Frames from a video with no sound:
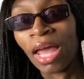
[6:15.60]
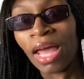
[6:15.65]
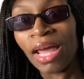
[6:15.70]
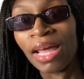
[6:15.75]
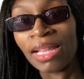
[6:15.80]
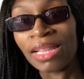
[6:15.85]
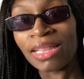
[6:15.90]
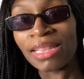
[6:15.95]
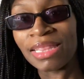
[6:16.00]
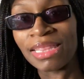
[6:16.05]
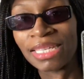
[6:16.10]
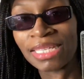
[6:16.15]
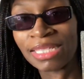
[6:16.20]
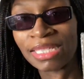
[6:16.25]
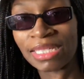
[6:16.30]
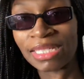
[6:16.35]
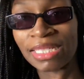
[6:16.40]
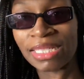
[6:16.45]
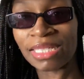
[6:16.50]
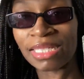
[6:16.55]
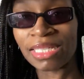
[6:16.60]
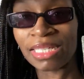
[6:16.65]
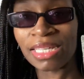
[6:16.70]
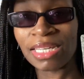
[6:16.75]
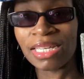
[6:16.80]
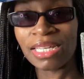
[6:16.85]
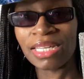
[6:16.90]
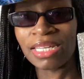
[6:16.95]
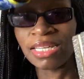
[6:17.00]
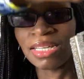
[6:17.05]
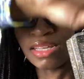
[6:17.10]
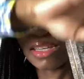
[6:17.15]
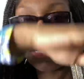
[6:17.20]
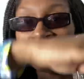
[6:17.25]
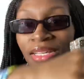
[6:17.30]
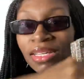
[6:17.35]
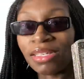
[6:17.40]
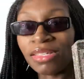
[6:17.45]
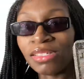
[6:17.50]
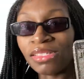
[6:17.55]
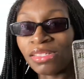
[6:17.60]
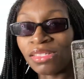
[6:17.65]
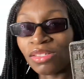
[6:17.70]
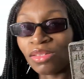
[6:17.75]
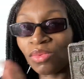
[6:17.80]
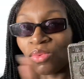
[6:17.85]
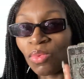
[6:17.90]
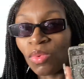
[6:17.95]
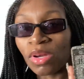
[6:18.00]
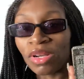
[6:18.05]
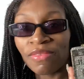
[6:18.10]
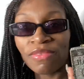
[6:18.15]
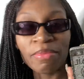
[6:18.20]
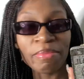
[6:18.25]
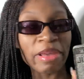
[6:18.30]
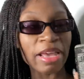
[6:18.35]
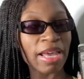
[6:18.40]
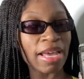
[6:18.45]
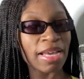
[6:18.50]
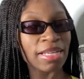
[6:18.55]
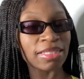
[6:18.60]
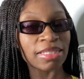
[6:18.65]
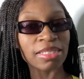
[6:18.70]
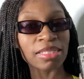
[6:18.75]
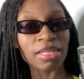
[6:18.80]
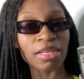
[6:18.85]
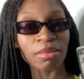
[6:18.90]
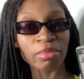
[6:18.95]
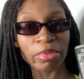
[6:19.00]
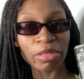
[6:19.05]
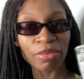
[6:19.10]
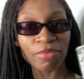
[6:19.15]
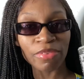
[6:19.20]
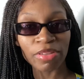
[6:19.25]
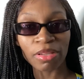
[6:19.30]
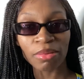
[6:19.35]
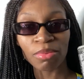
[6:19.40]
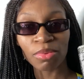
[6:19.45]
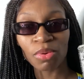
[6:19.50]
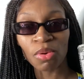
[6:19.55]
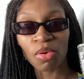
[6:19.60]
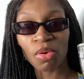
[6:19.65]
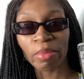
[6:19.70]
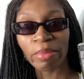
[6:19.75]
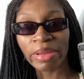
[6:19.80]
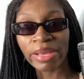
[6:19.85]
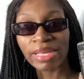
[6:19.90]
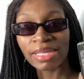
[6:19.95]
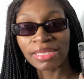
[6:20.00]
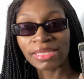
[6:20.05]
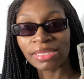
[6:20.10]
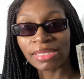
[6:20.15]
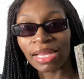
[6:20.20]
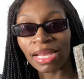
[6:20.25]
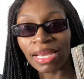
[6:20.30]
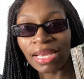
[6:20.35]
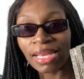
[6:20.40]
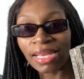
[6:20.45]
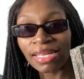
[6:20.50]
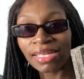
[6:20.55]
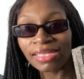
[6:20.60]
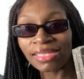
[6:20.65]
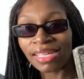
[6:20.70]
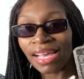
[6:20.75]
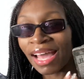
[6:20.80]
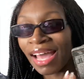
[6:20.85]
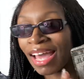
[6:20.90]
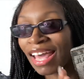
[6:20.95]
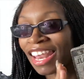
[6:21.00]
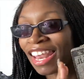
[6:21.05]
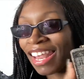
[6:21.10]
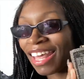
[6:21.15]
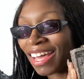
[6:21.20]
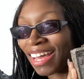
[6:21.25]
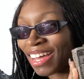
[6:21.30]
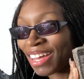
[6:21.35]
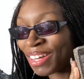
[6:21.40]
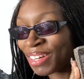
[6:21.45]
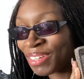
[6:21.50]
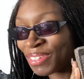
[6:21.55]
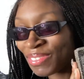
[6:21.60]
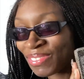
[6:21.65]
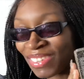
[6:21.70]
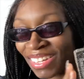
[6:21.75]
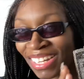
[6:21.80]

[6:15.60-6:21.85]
this is one of the bags that's going to be available on my site. I love